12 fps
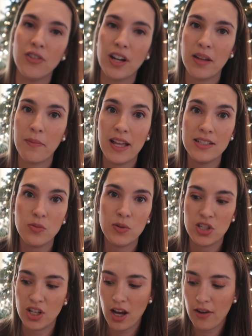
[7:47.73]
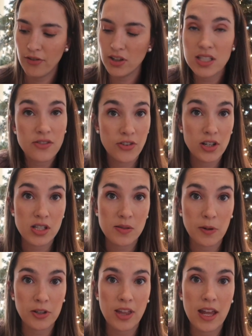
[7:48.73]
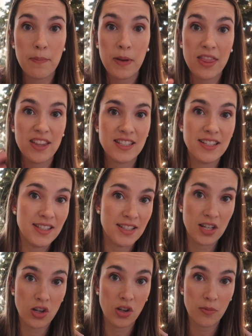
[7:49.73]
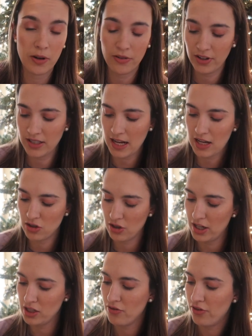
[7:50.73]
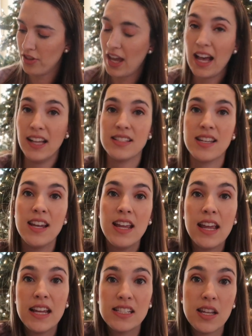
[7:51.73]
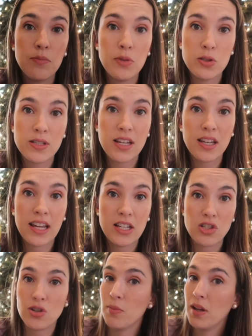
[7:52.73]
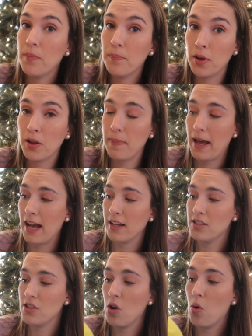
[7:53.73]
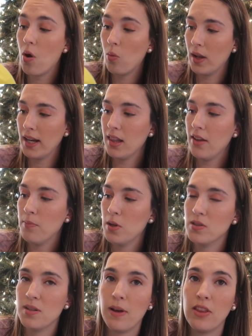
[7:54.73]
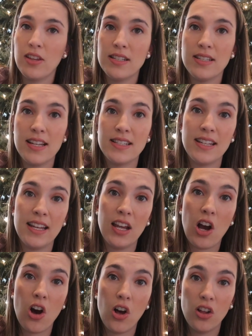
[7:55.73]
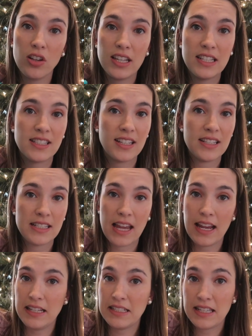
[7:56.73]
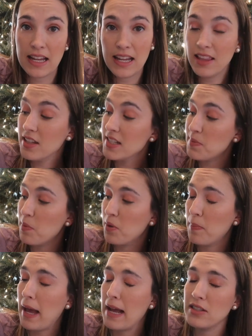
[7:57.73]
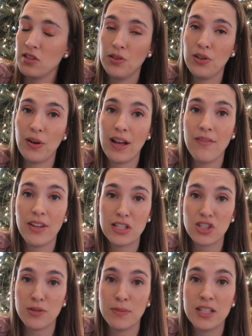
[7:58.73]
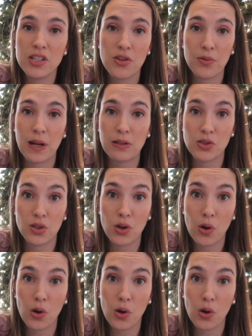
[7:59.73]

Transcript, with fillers: to recommend, which he got for his first birthday, but this is still a perfect age range for that, is a music instrument book bag. So what I love most about this is it all gets contained in this book bag so you don't have instruments throughout your